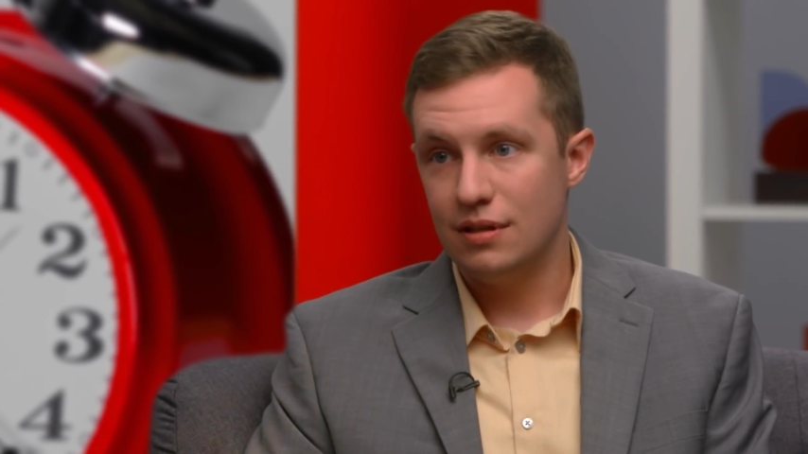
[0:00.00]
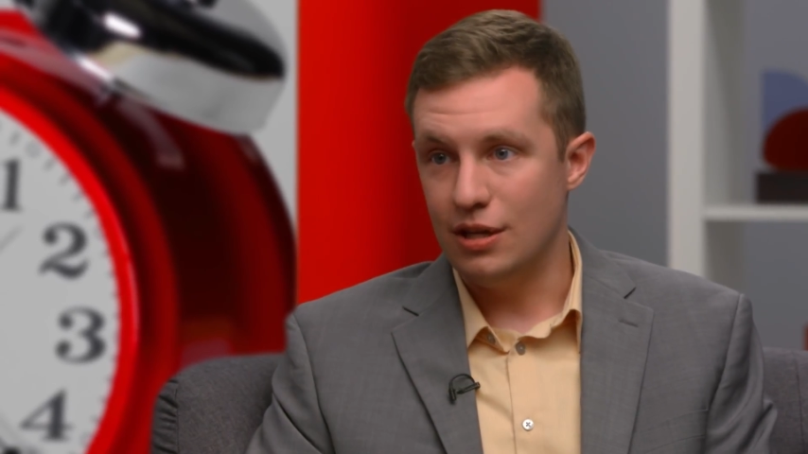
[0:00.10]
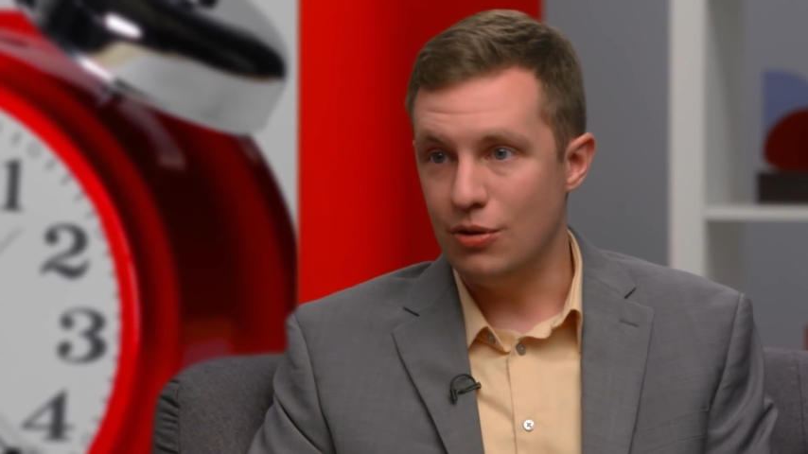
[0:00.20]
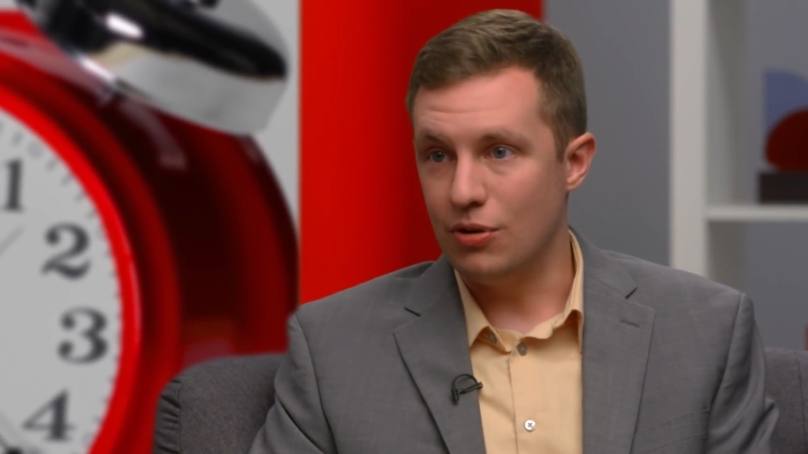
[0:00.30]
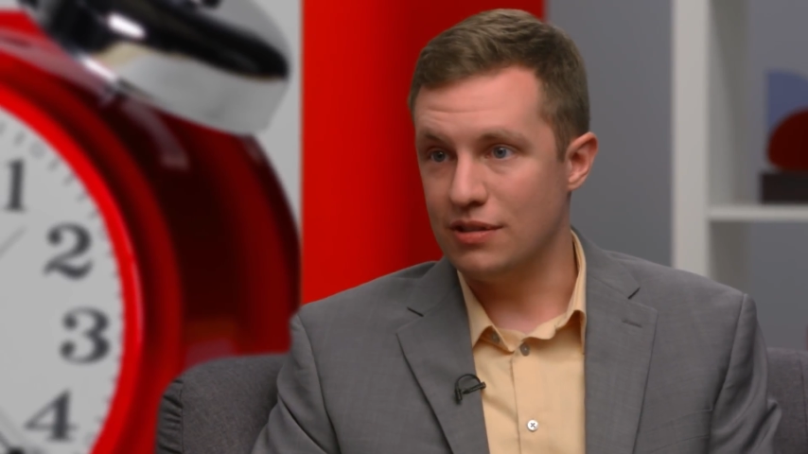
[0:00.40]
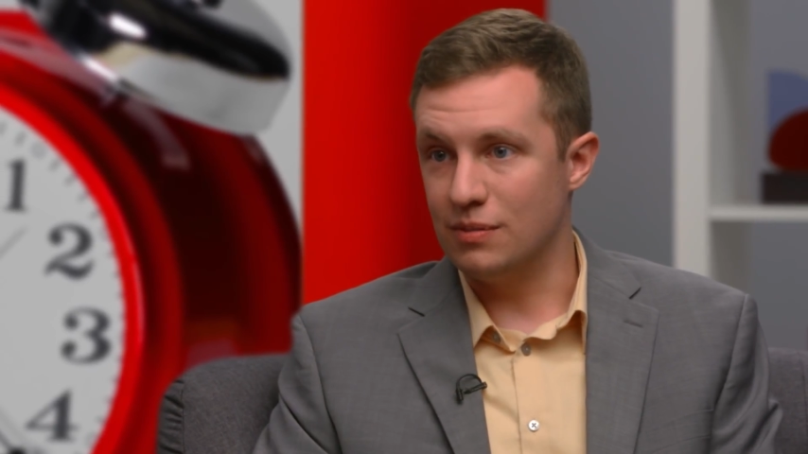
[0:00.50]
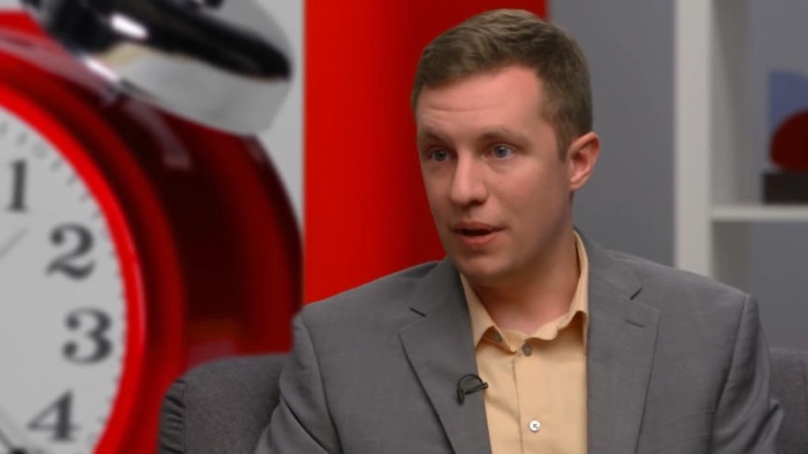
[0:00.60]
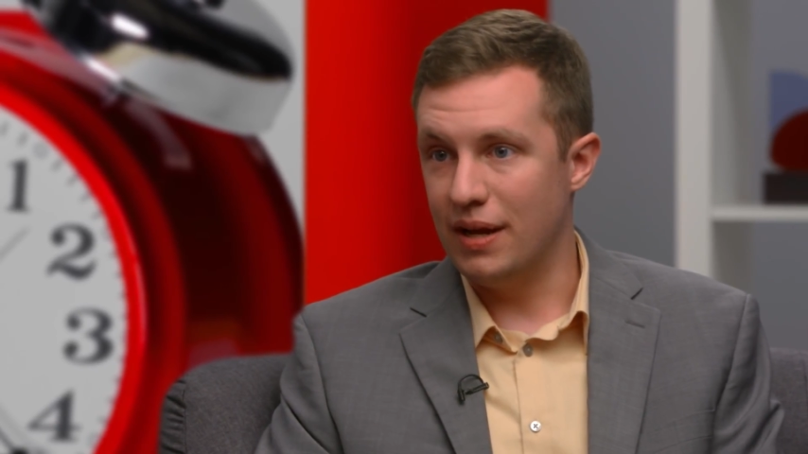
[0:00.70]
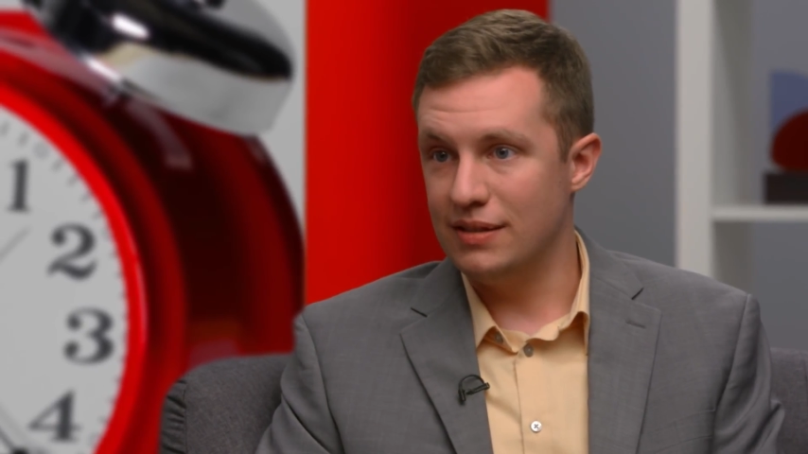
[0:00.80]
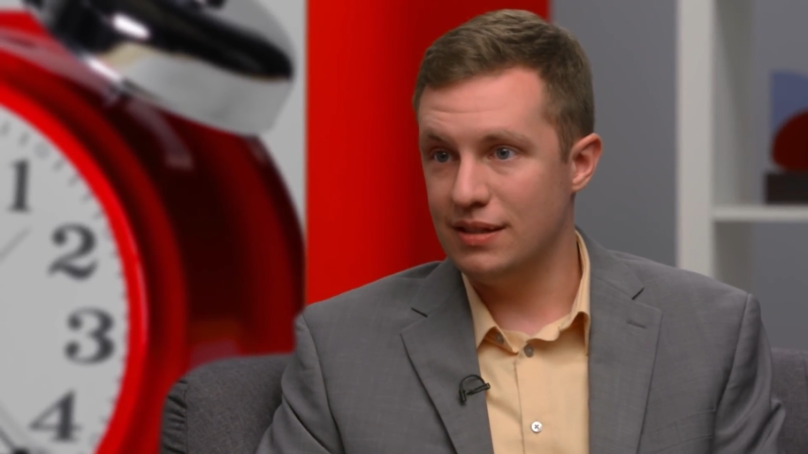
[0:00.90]
He who doesn't
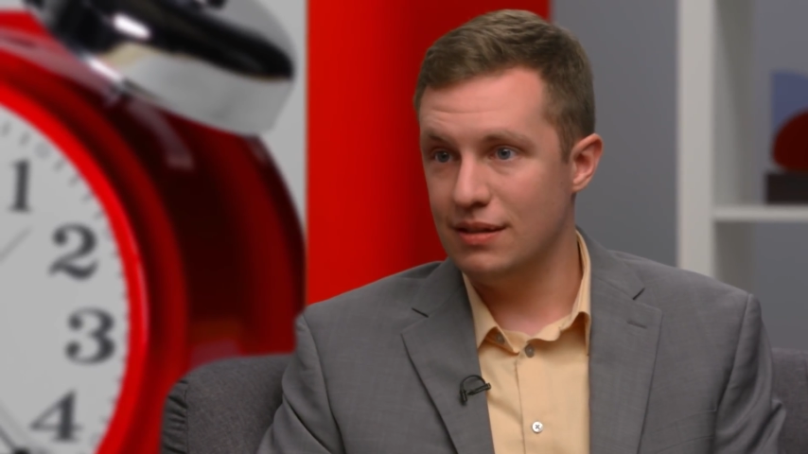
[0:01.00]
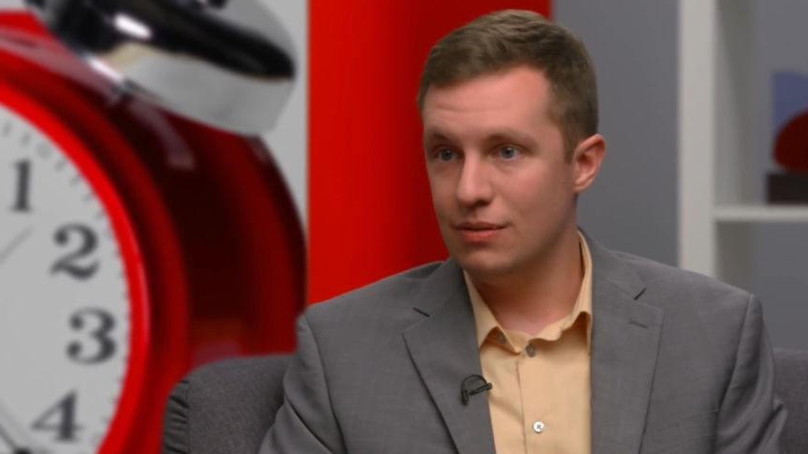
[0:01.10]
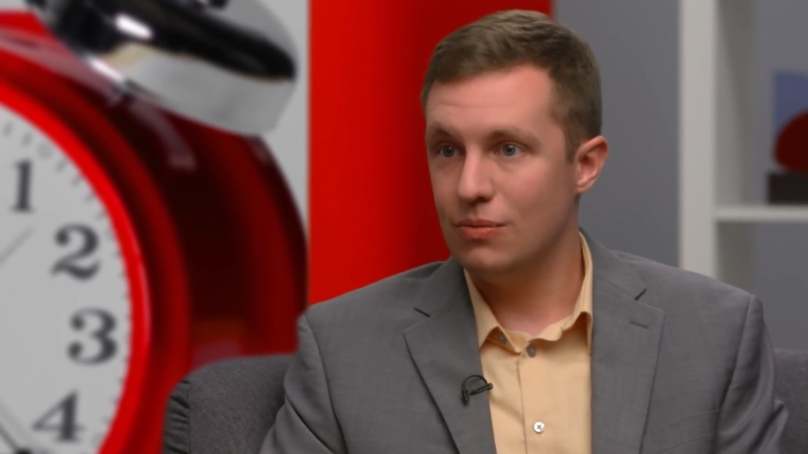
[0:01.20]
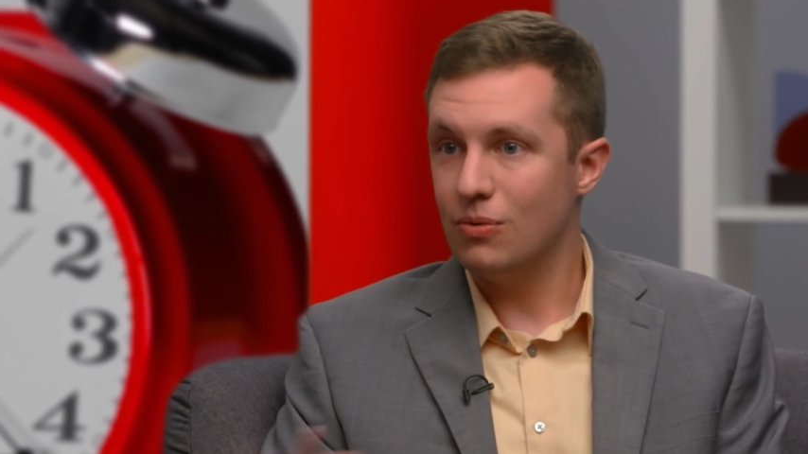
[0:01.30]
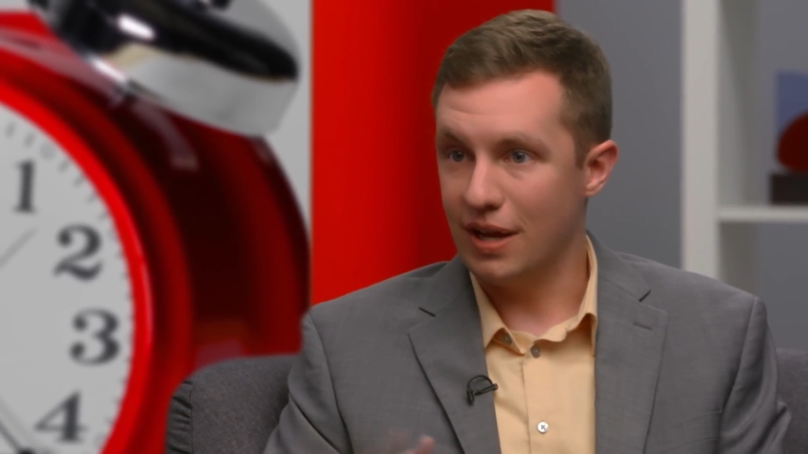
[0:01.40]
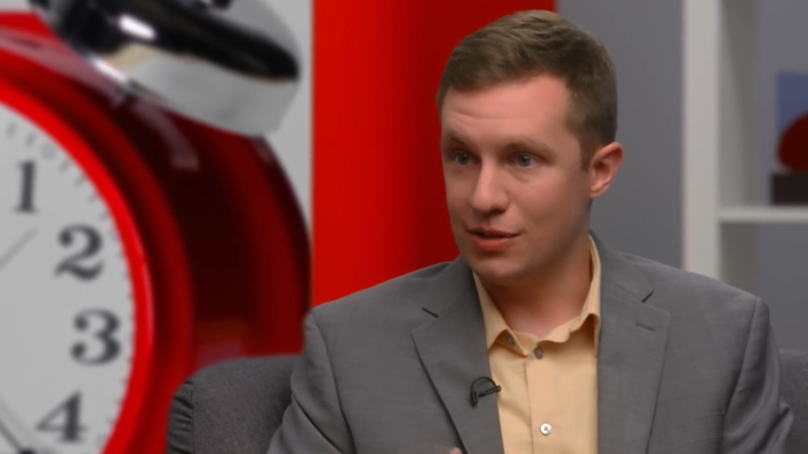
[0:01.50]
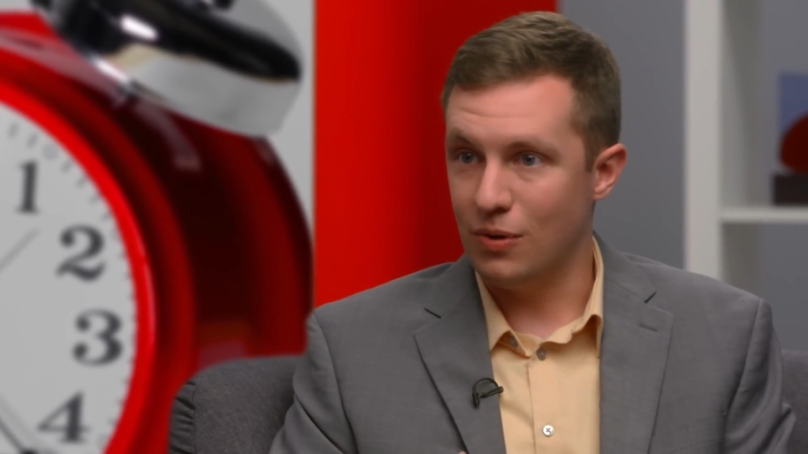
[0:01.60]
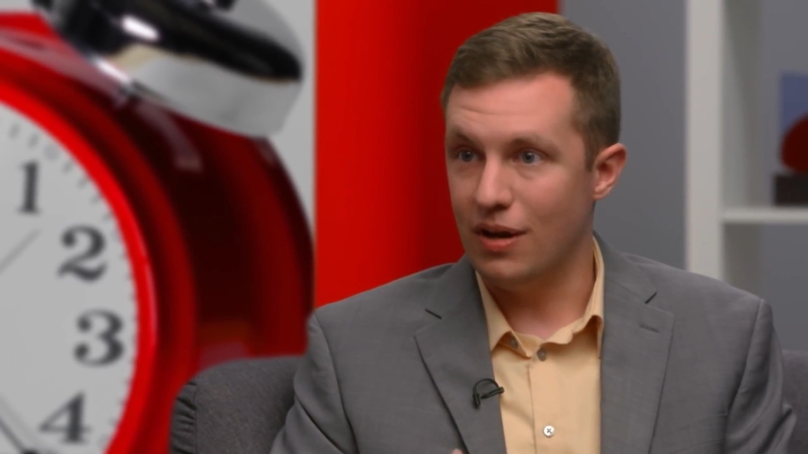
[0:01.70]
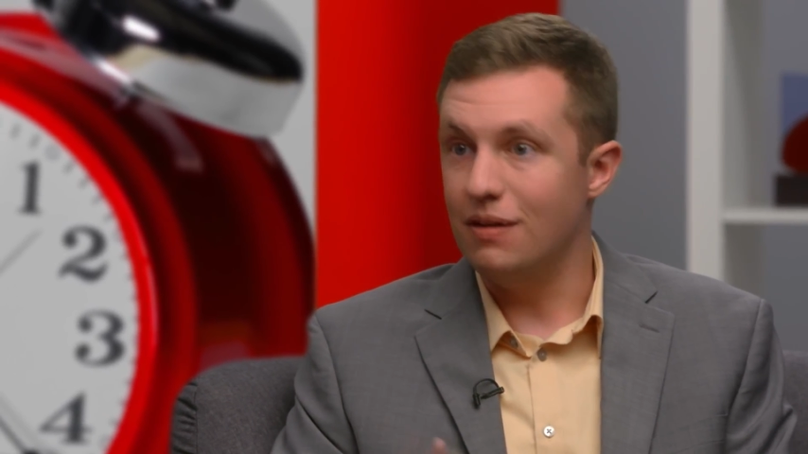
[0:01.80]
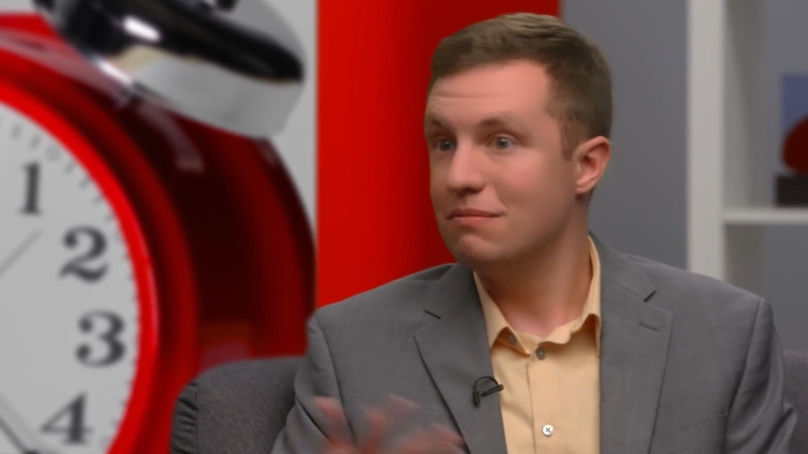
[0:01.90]
pays it. Well, guess
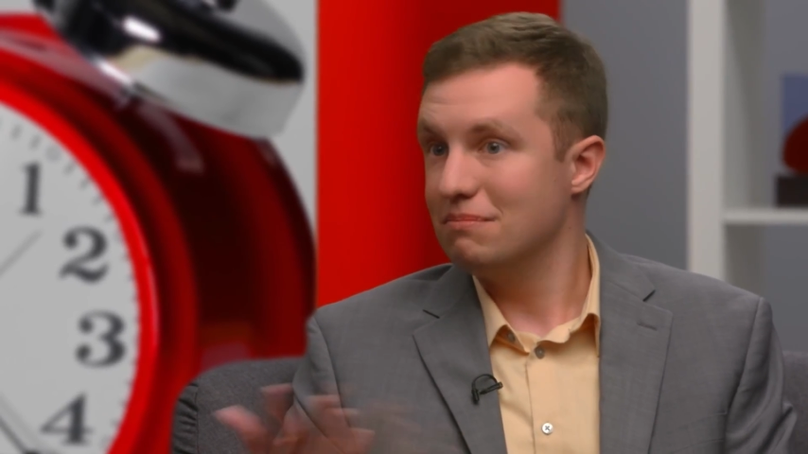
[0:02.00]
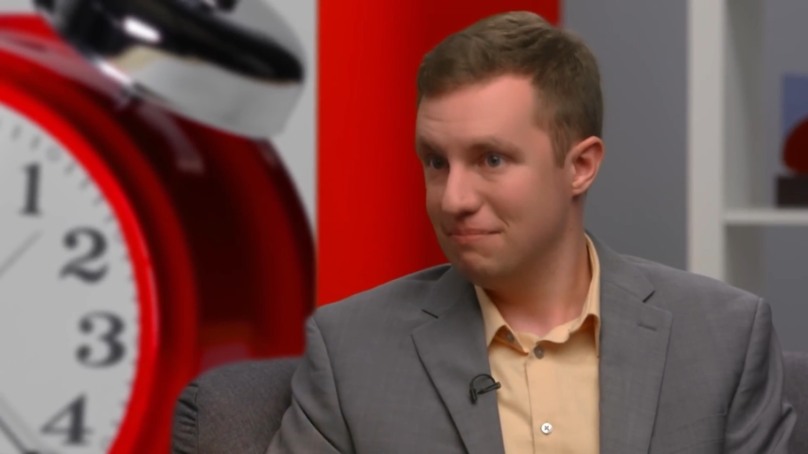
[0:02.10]
what?